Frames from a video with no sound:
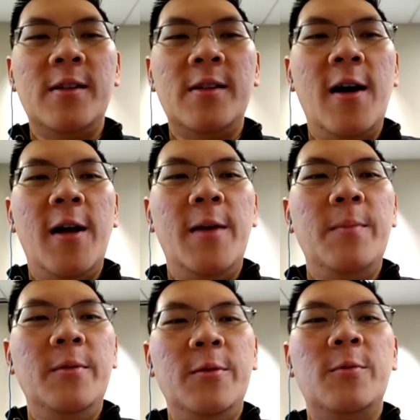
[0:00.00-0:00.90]
time
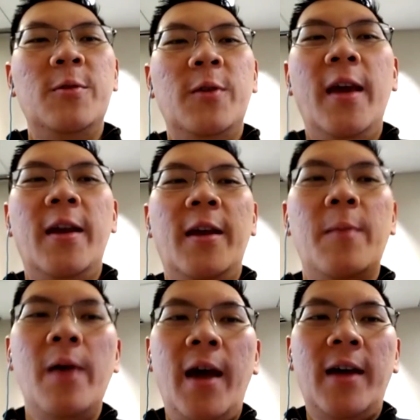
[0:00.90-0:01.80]
you can't get
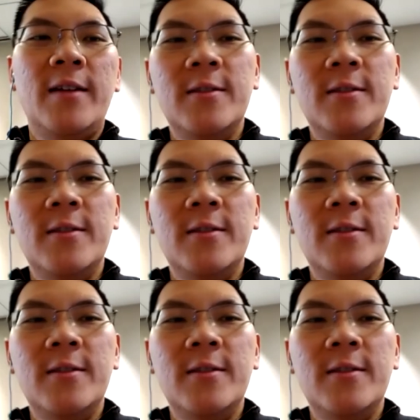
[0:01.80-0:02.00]
back.